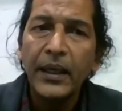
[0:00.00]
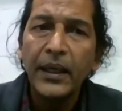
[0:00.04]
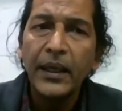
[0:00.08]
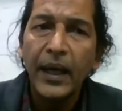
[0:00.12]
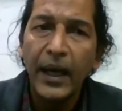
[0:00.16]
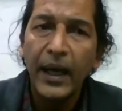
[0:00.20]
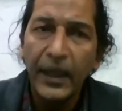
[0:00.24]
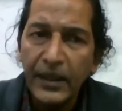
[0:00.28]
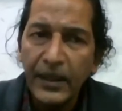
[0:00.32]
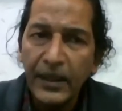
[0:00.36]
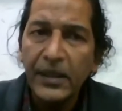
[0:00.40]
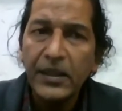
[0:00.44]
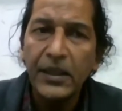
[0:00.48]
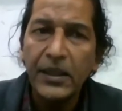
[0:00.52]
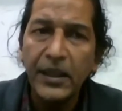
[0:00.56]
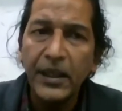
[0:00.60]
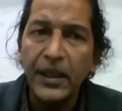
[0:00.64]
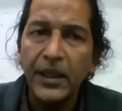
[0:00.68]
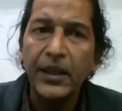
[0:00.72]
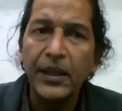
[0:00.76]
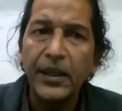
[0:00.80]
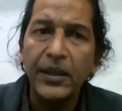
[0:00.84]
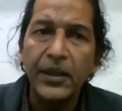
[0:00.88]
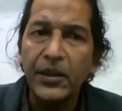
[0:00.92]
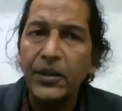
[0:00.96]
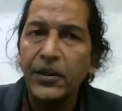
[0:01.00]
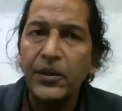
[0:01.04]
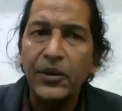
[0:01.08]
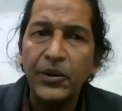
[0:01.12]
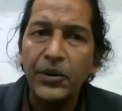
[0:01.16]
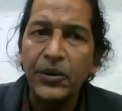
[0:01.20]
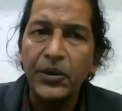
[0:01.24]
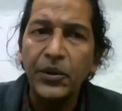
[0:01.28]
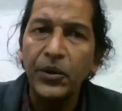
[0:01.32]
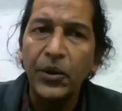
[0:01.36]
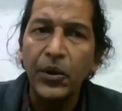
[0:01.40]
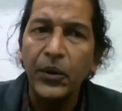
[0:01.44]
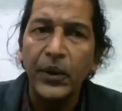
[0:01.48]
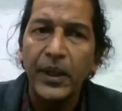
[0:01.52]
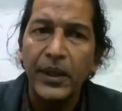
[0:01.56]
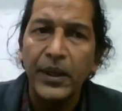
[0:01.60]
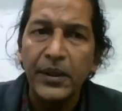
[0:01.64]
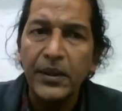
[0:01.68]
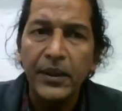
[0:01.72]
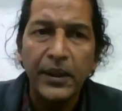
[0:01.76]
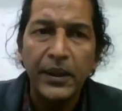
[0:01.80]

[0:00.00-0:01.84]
I just needed to know it.